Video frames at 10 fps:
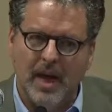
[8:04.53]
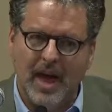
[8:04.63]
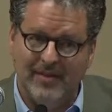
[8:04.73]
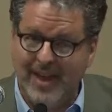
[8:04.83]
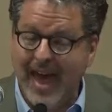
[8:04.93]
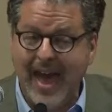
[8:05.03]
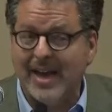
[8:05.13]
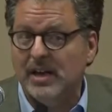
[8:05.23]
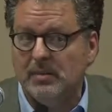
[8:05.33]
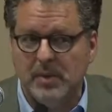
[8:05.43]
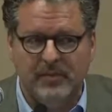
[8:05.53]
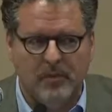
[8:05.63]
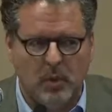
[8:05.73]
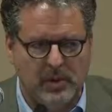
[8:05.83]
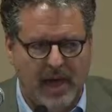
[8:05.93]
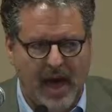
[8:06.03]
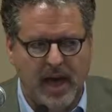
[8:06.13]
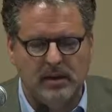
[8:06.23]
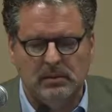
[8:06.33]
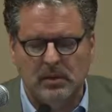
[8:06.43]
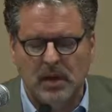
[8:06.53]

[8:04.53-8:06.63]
having had it before that,